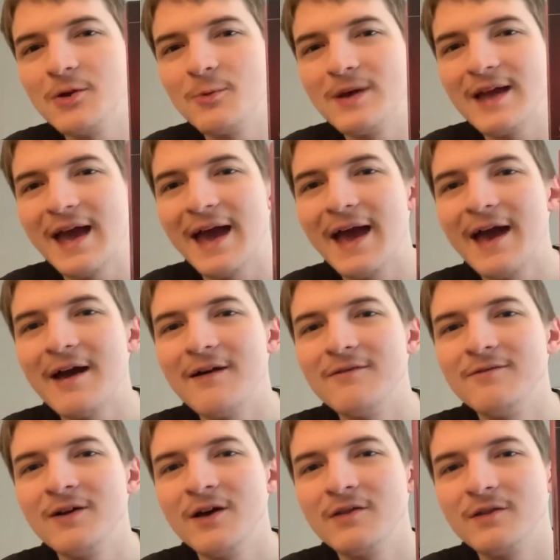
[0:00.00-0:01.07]
we
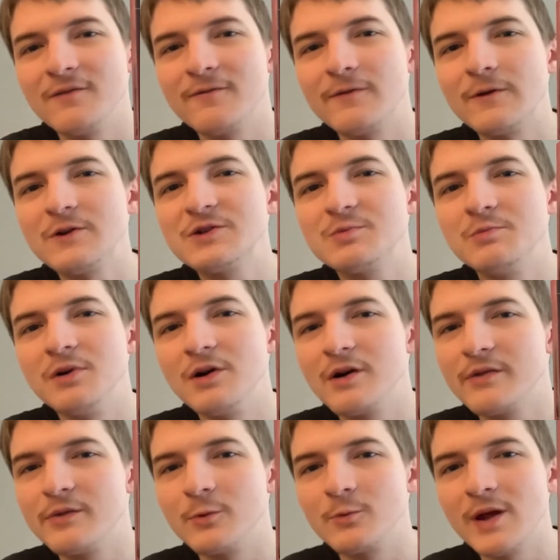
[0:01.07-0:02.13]
have the first
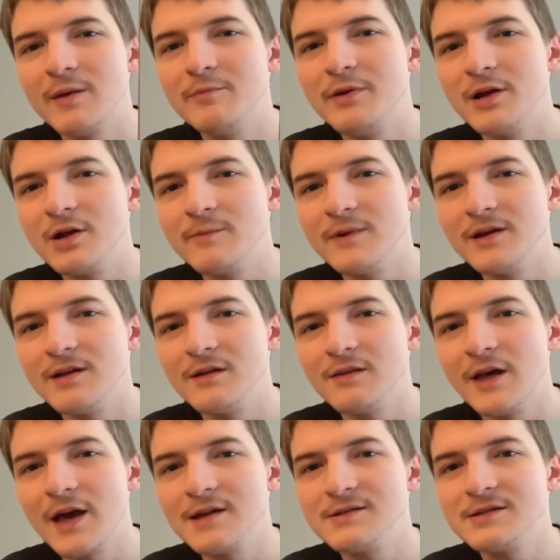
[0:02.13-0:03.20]
book, The Red Pyramid, and
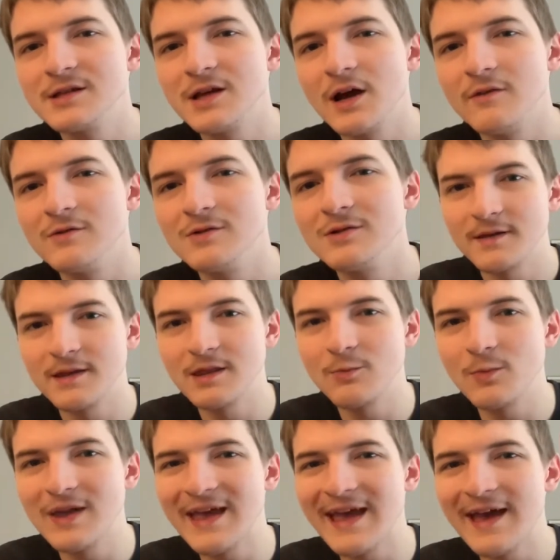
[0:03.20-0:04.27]
that is the cover. And
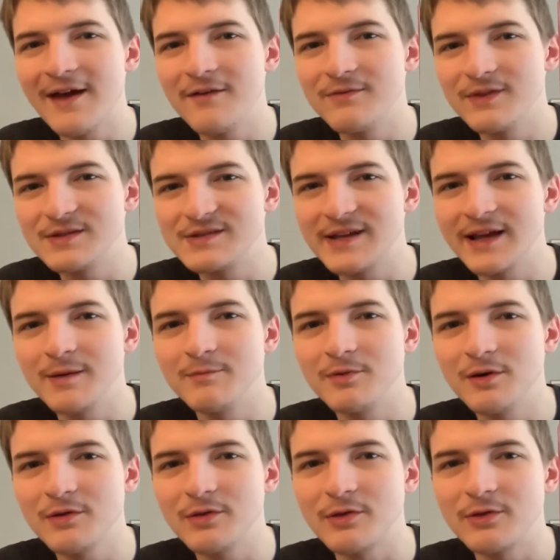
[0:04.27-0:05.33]
then we have the second
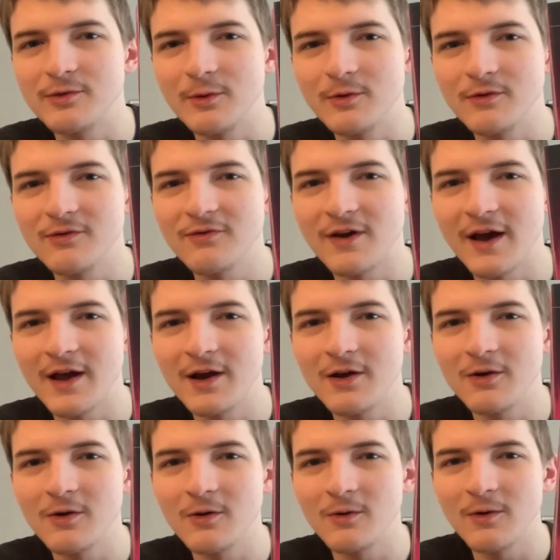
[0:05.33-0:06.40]
book, The Throne of
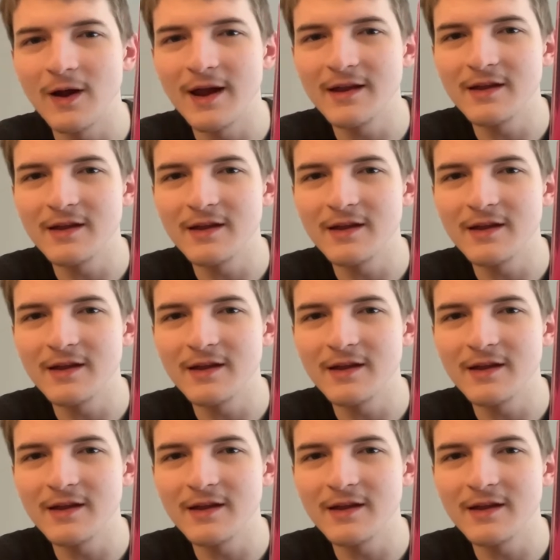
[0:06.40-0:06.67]
Fire, right